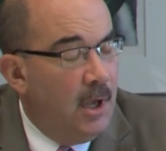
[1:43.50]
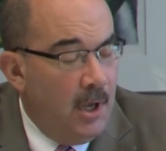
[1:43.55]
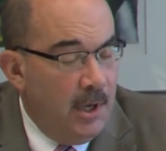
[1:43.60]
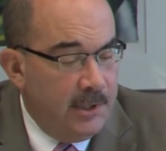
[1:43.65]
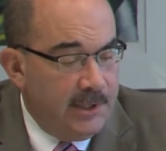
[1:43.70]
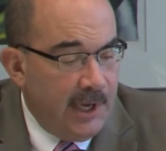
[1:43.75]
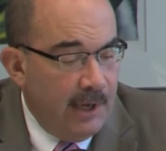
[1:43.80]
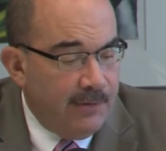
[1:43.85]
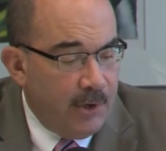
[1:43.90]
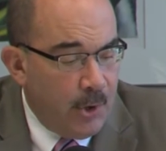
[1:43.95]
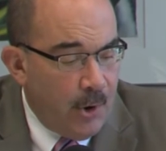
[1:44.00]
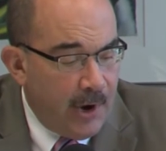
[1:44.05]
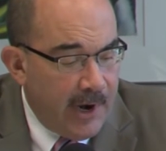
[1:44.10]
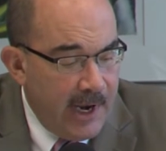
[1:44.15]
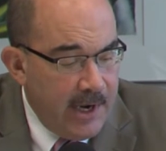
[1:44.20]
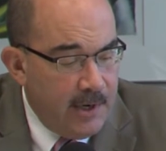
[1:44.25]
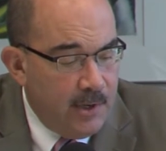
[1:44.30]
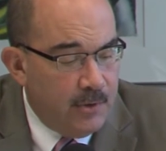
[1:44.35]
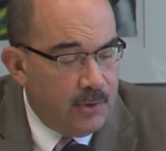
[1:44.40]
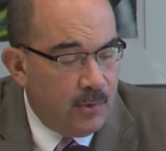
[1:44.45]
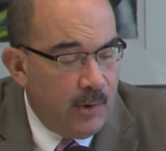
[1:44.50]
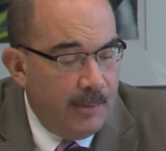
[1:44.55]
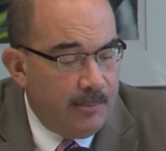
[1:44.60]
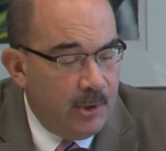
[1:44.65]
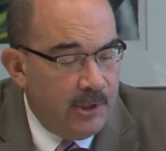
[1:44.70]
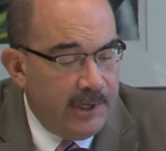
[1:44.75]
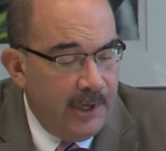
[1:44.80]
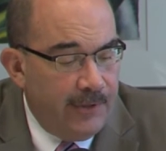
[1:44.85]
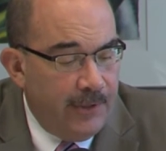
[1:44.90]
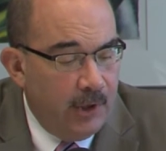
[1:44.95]
Salvadoreños
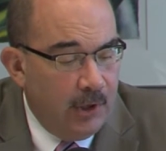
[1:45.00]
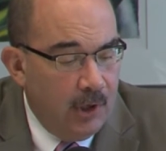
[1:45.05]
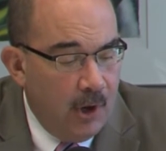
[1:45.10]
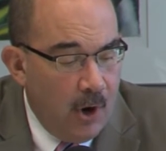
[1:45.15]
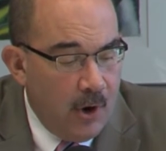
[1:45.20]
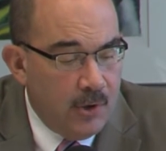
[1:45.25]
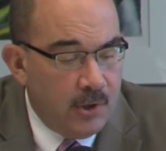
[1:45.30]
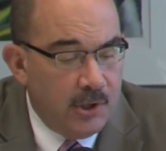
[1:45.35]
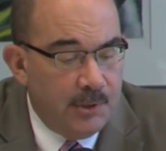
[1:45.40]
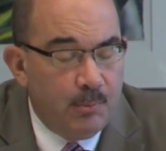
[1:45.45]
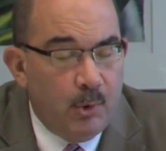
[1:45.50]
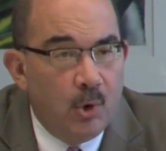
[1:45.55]
represent the largest